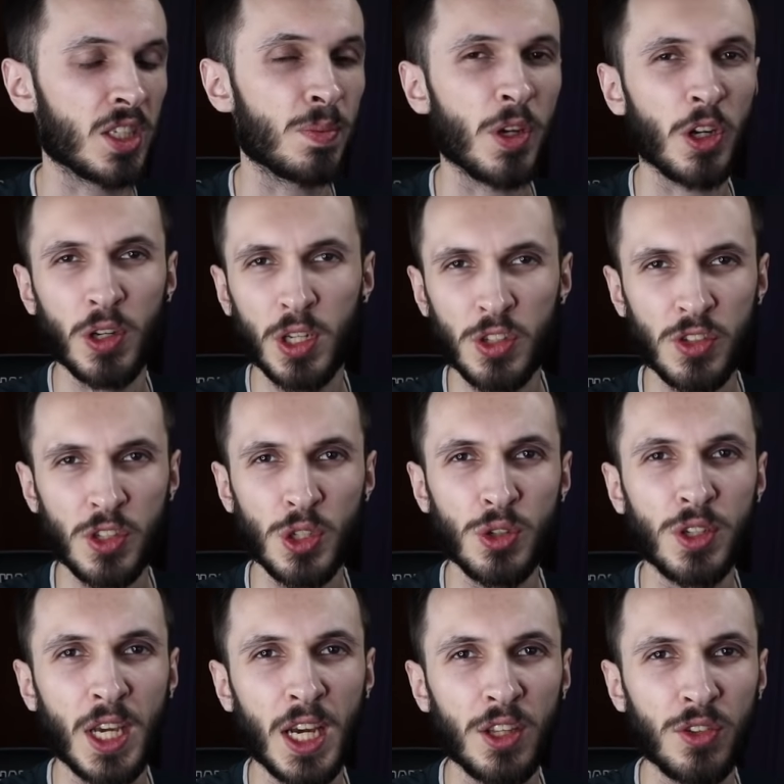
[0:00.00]
experience that
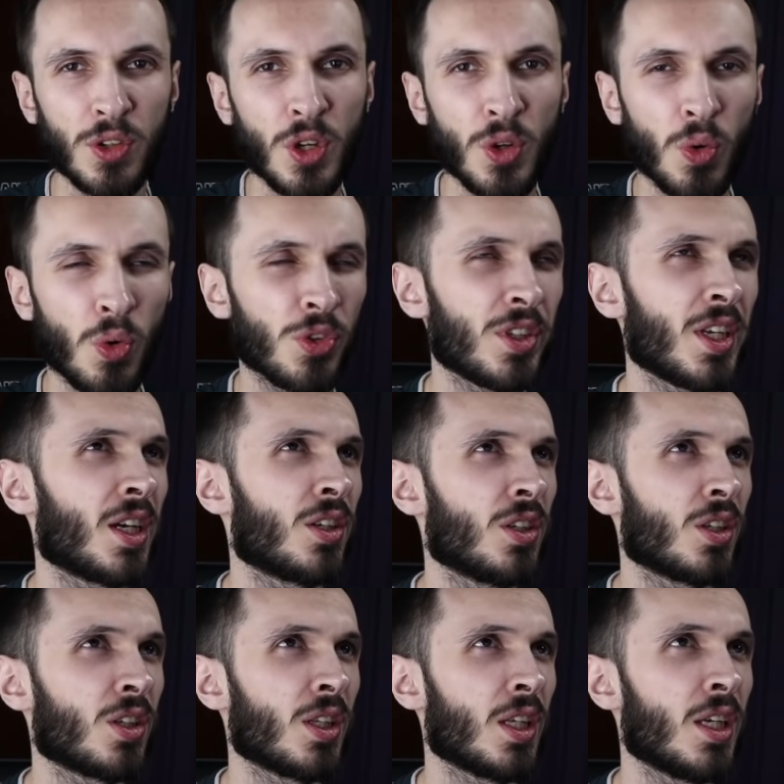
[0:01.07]
you get, or
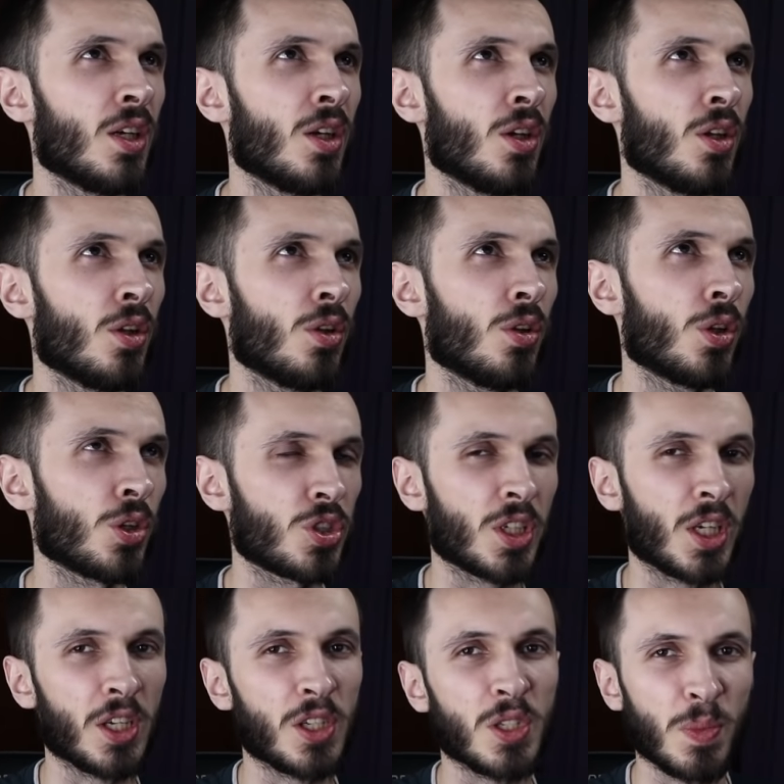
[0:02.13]
technically
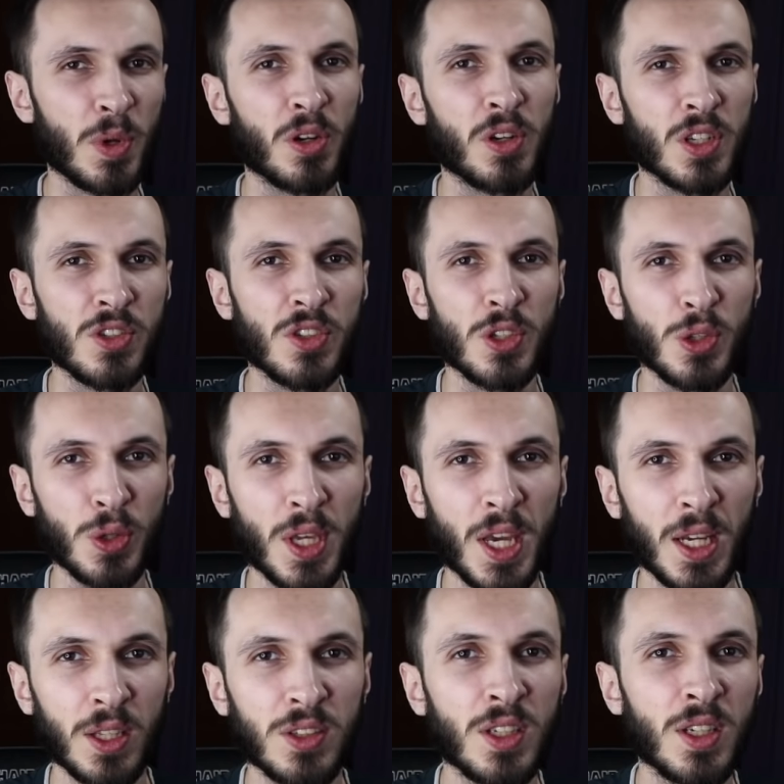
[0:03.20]
logic experience that you
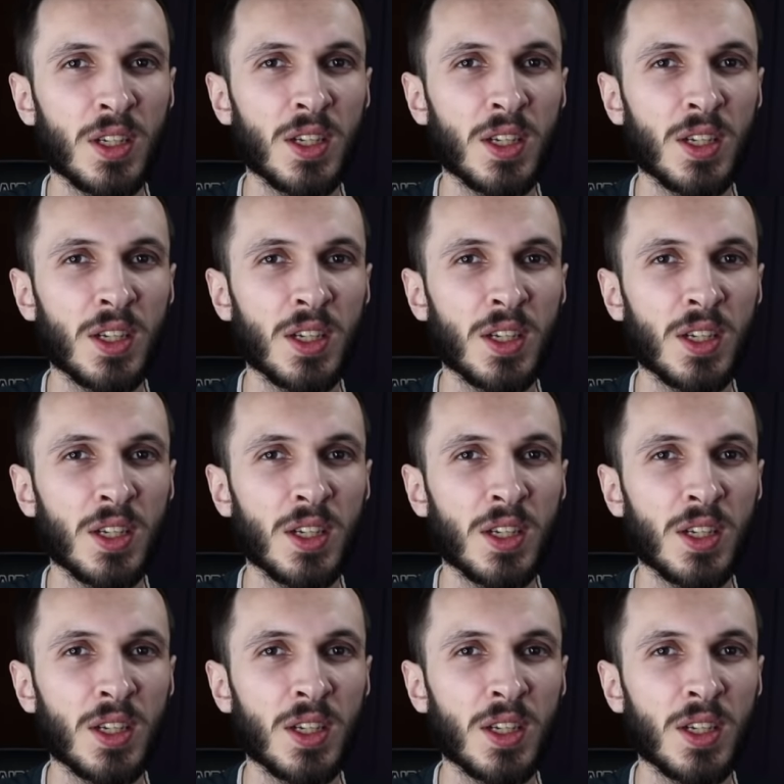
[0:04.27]
get.